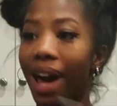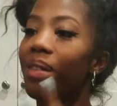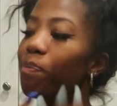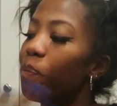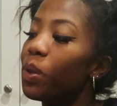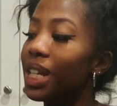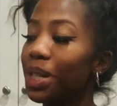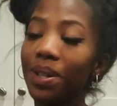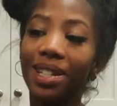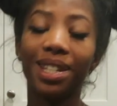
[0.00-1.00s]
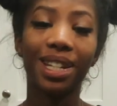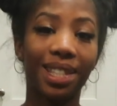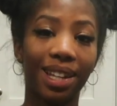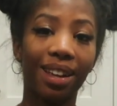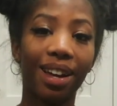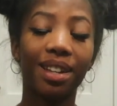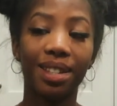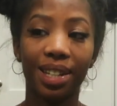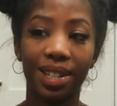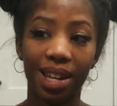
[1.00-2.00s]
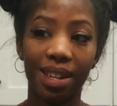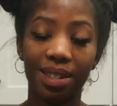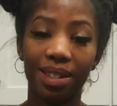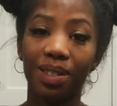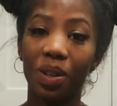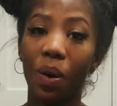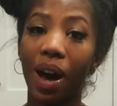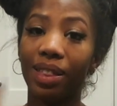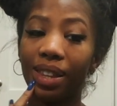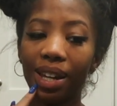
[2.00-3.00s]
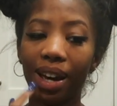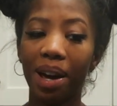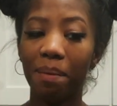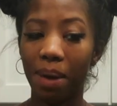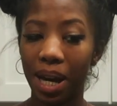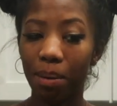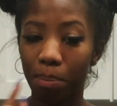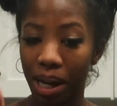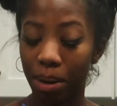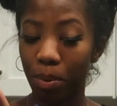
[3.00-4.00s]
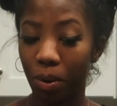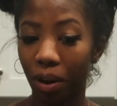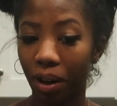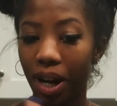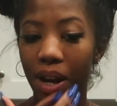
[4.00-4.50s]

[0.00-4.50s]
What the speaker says: Well, this was a success, so I think I might bake more.